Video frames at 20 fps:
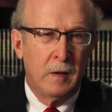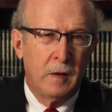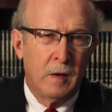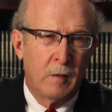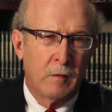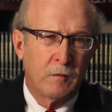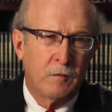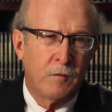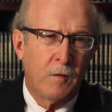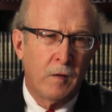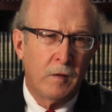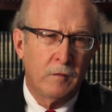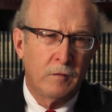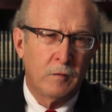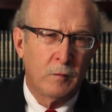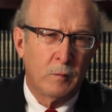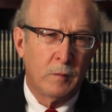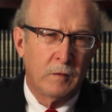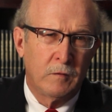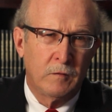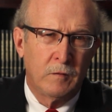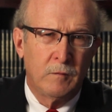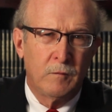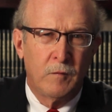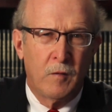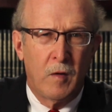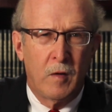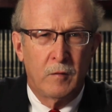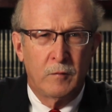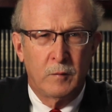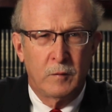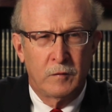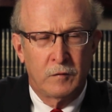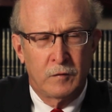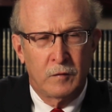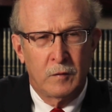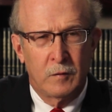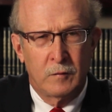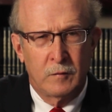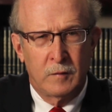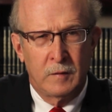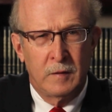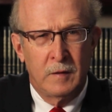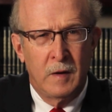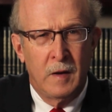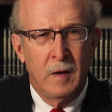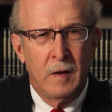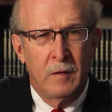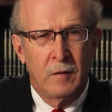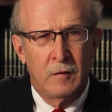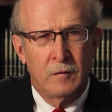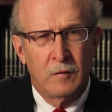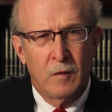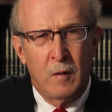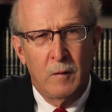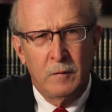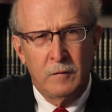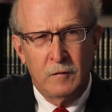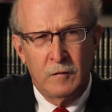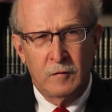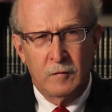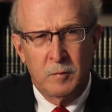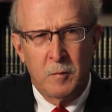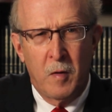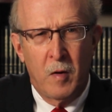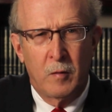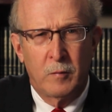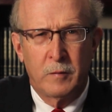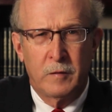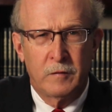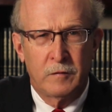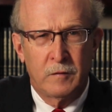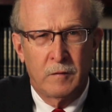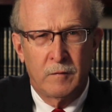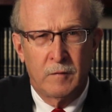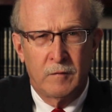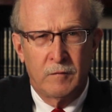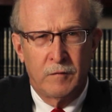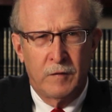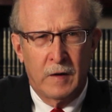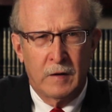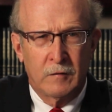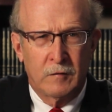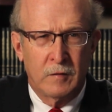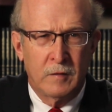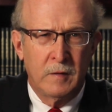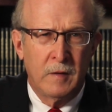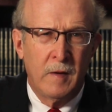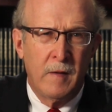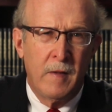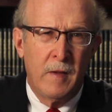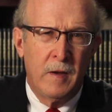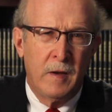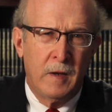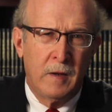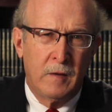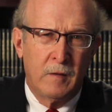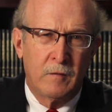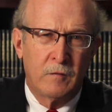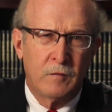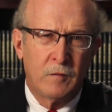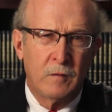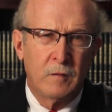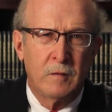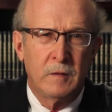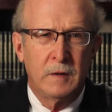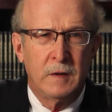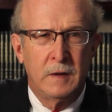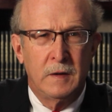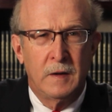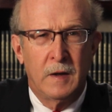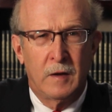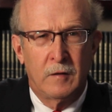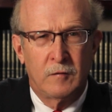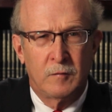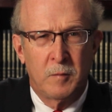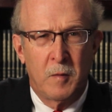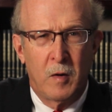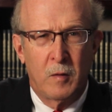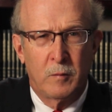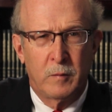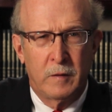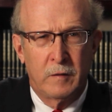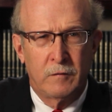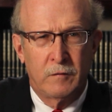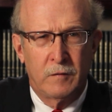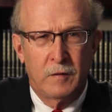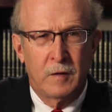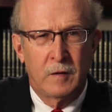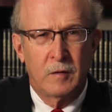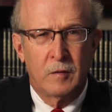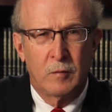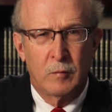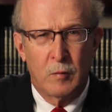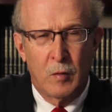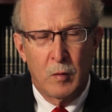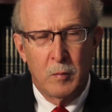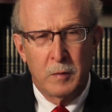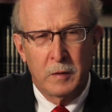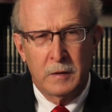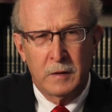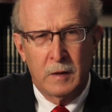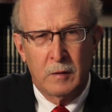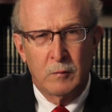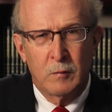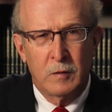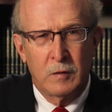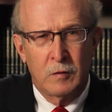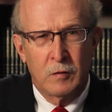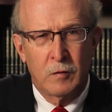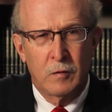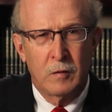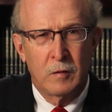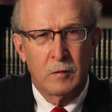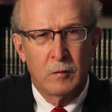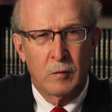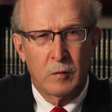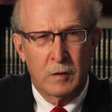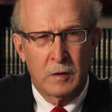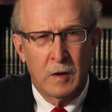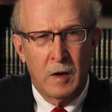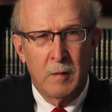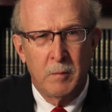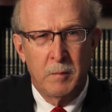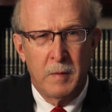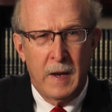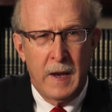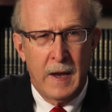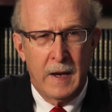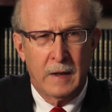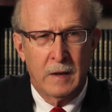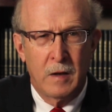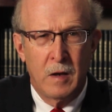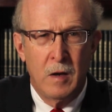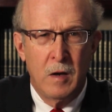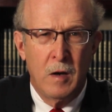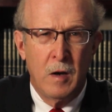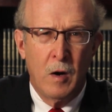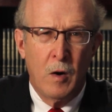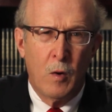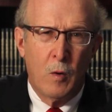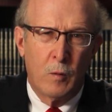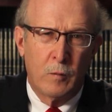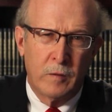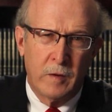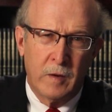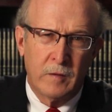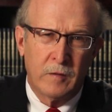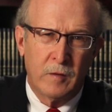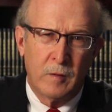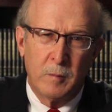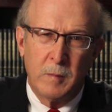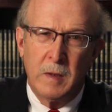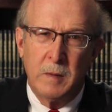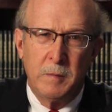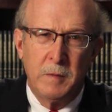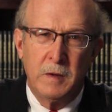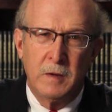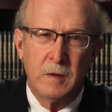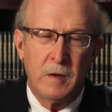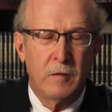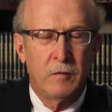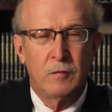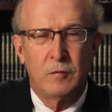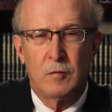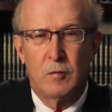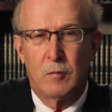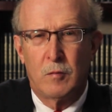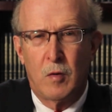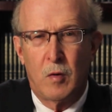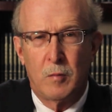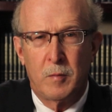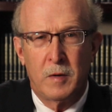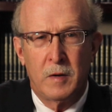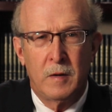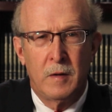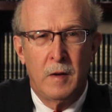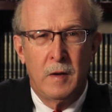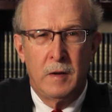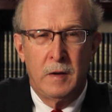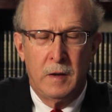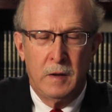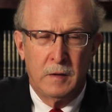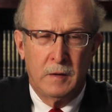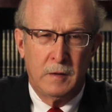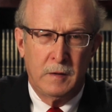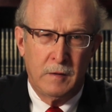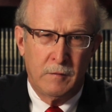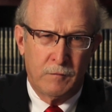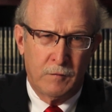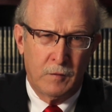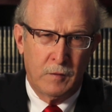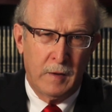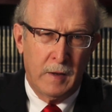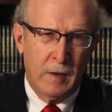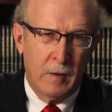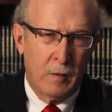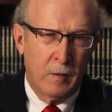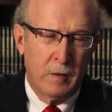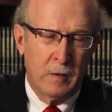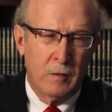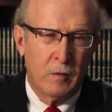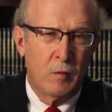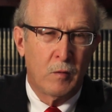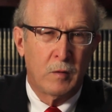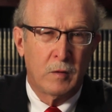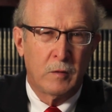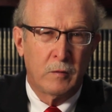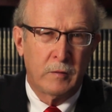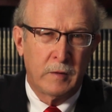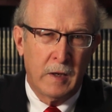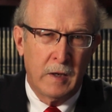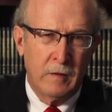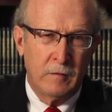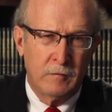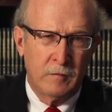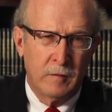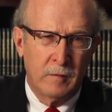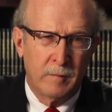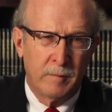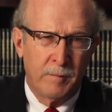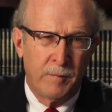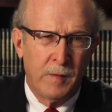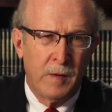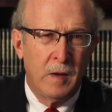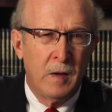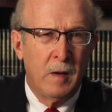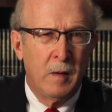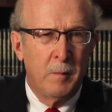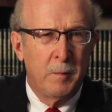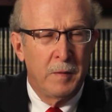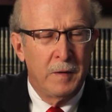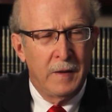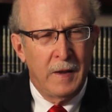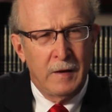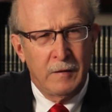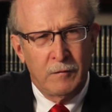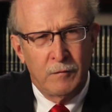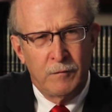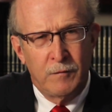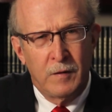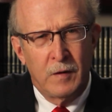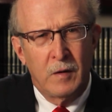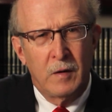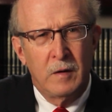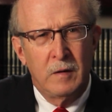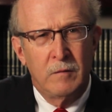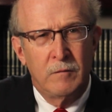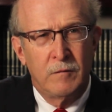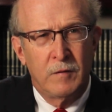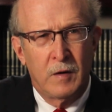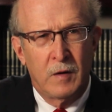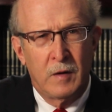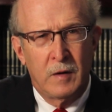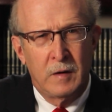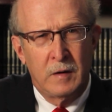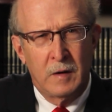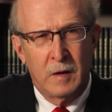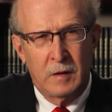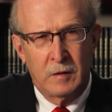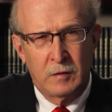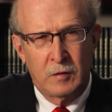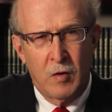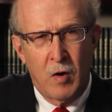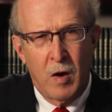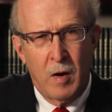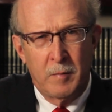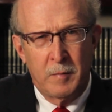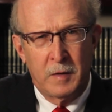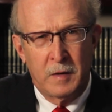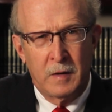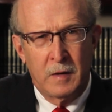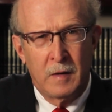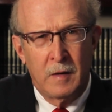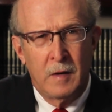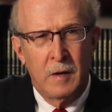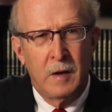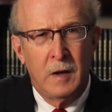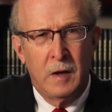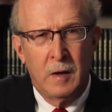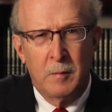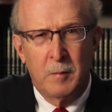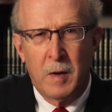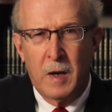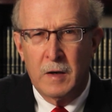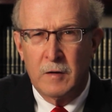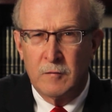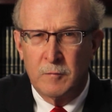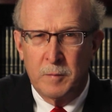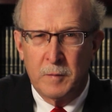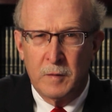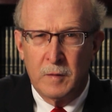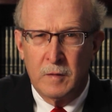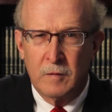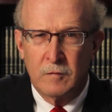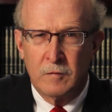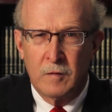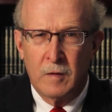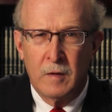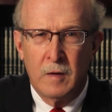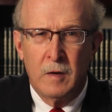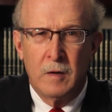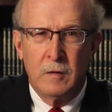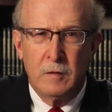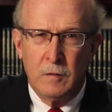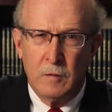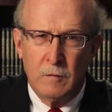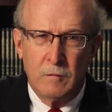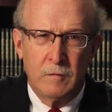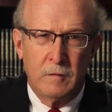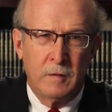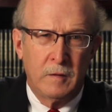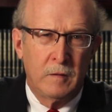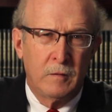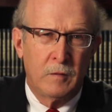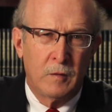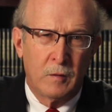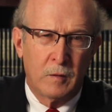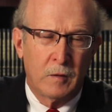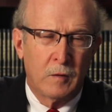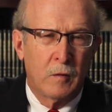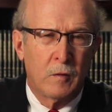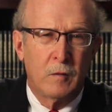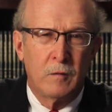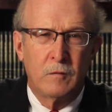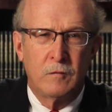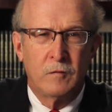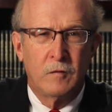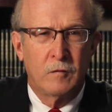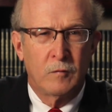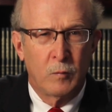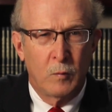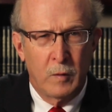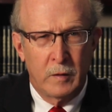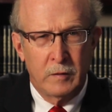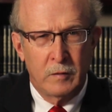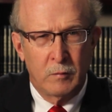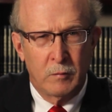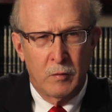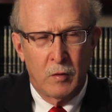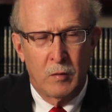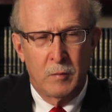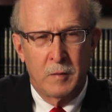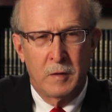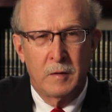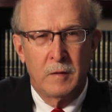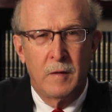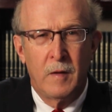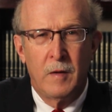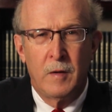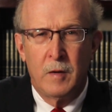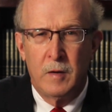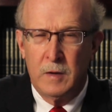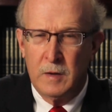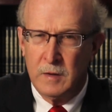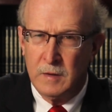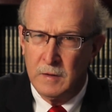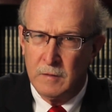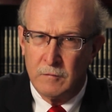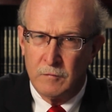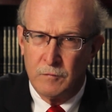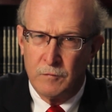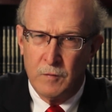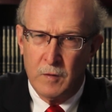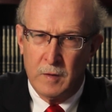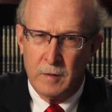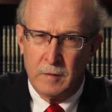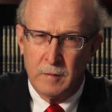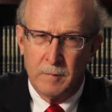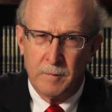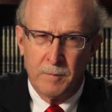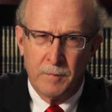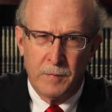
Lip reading: Now, as far as the risks involved with surgery, there's always a small risk of infection, and there's certainly a small risk that a neuroma can return or come back, or that there may be another neuroma in a different area or location. But that's very, very uncommon. In my experience, usually there occurs just one neuroma in each foot.